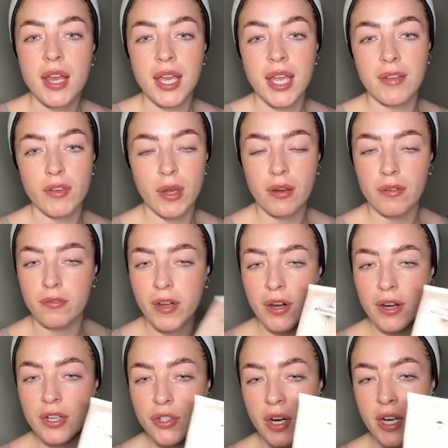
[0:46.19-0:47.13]
If you have
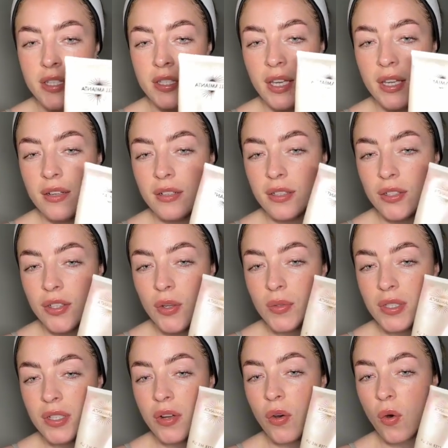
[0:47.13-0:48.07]
very dry skin,
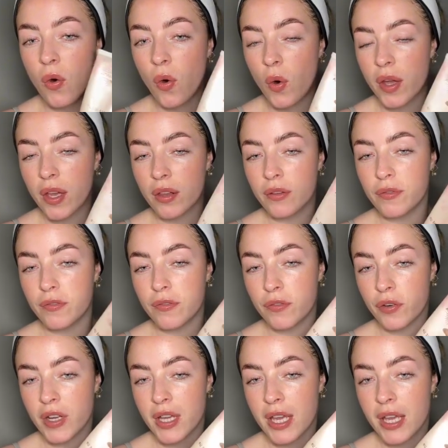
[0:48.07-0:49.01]
use an
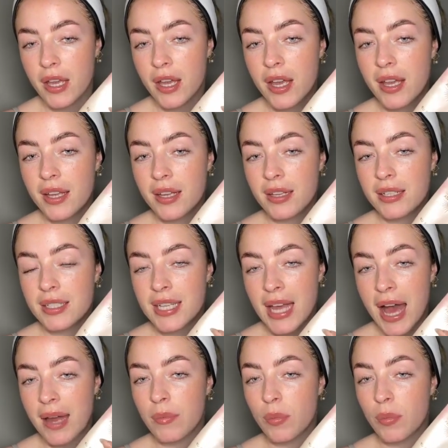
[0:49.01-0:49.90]
oil-free tan